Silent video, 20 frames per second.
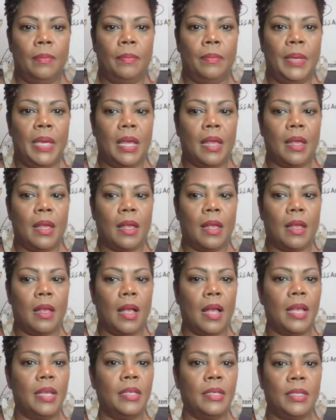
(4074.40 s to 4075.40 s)

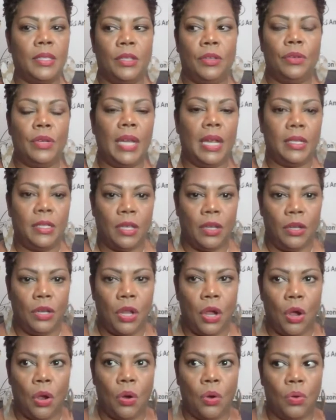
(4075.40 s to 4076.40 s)
Because you need to
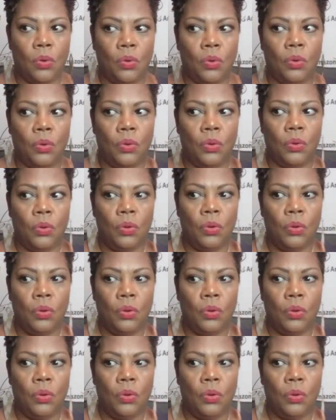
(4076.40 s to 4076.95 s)
know